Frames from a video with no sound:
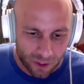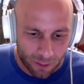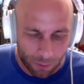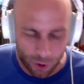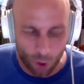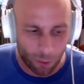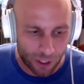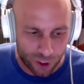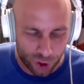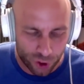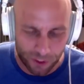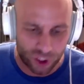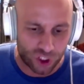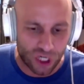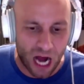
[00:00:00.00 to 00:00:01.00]
But nobody should
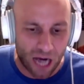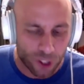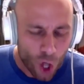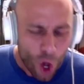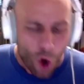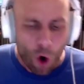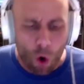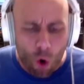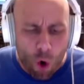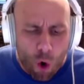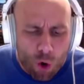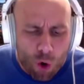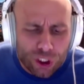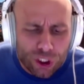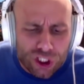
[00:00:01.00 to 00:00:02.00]
be shocked.
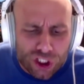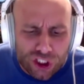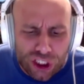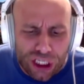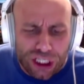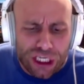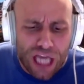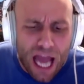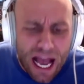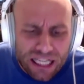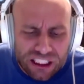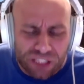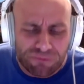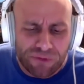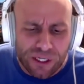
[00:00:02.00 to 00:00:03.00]
Oh, did you see the
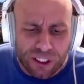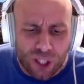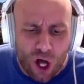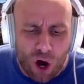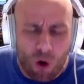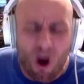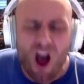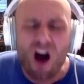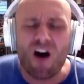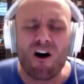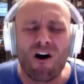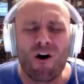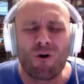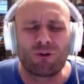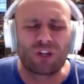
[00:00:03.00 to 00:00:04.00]
exit, velo?
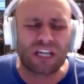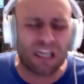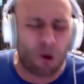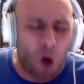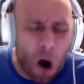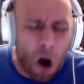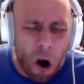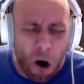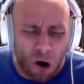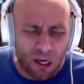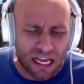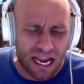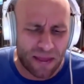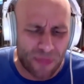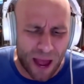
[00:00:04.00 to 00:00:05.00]
Oh, look at how hard
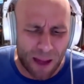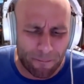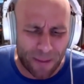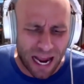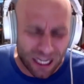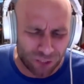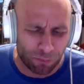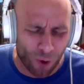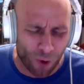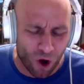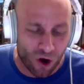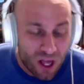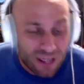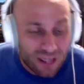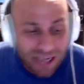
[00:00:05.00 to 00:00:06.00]
he hit that
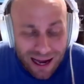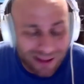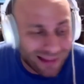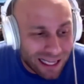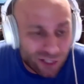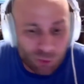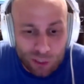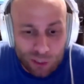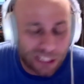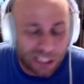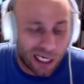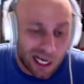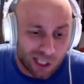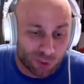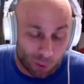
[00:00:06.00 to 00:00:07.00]
baseball. Yeah, that's what he
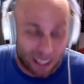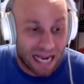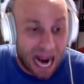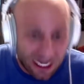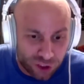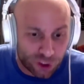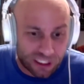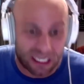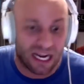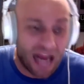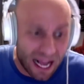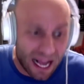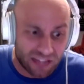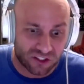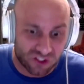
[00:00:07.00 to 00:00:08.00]
does when he actually
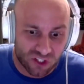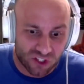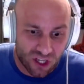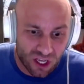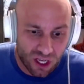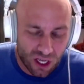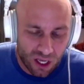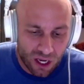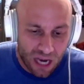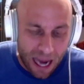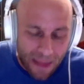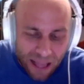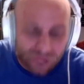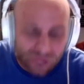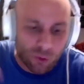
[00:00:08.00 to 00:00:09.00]
connects. And
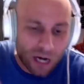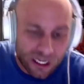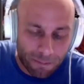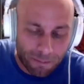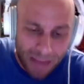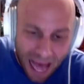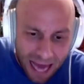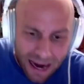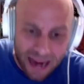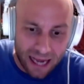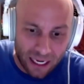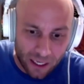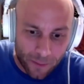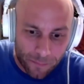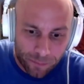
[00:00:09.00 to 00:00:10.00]
that's why he's
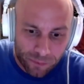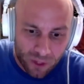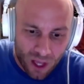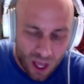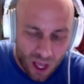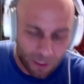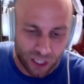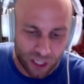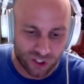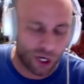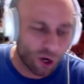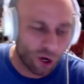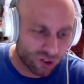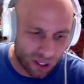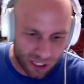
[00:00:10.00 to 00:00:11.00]
maddening. Because he
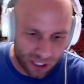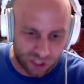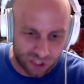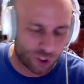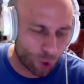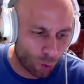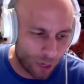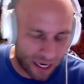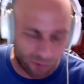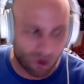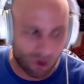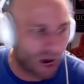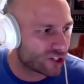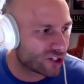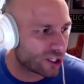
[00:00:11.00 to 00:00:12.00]
goes on these two week
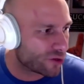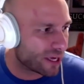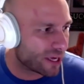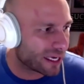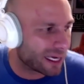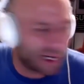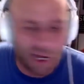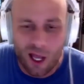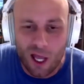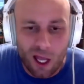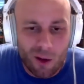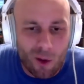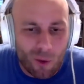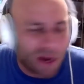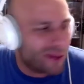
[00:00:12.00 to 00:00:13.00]
runs and you're thinking,
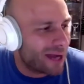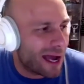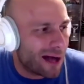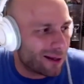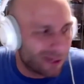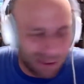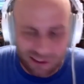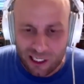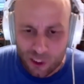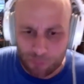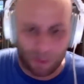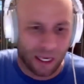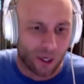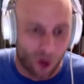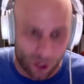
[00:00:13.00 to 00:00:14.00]
well, oh, where the hell has this
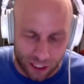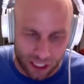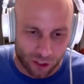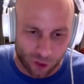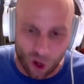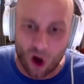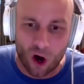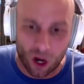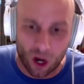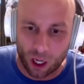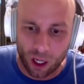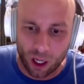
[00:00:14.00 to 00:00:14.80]
been all year long?